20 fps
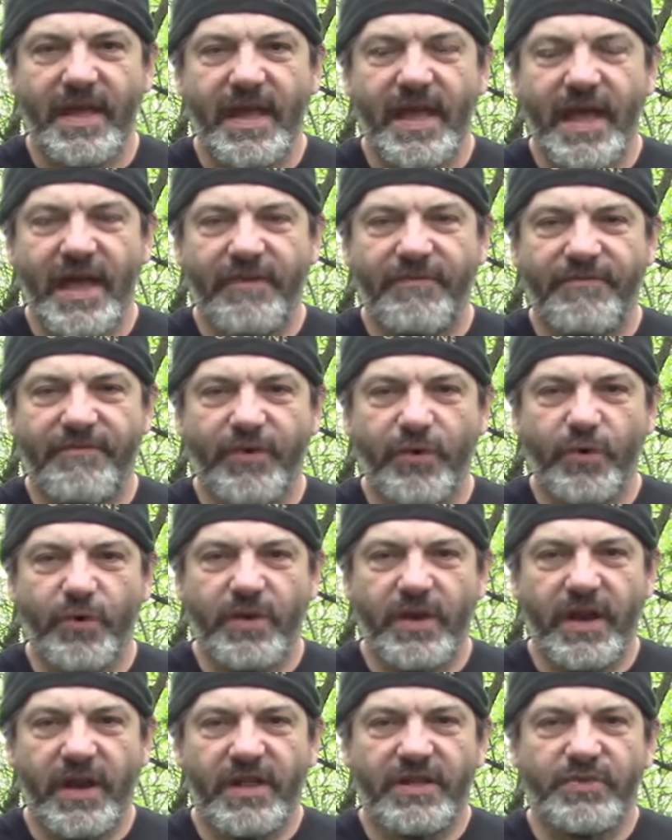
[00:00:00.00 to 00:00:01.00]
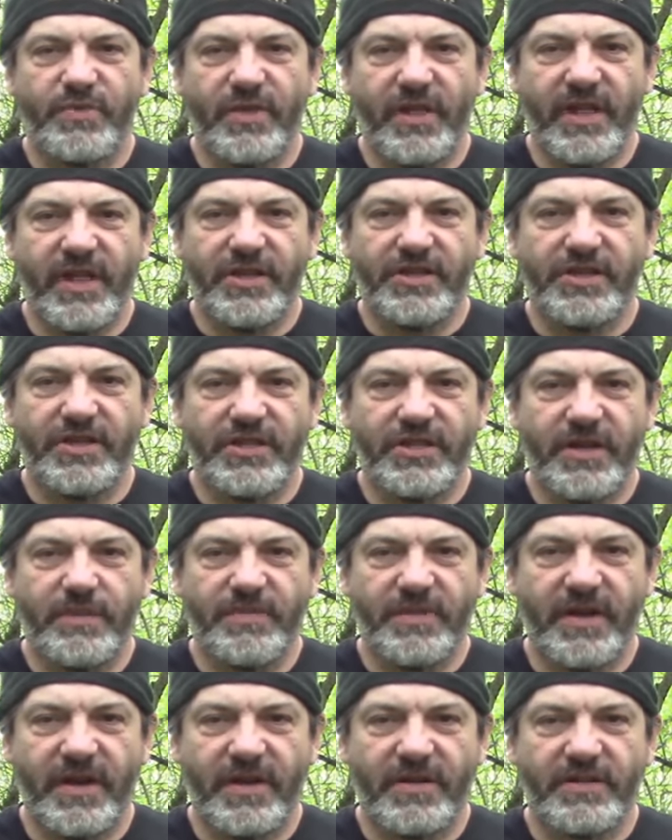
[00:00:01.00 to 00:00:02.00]
at food and its relationship
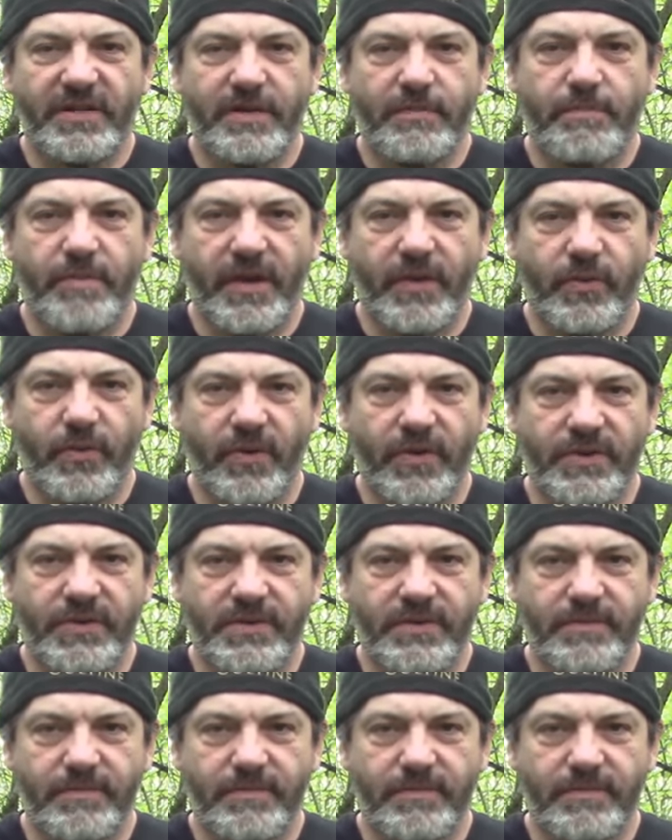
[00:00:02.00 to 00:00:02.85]
to hunting big woods.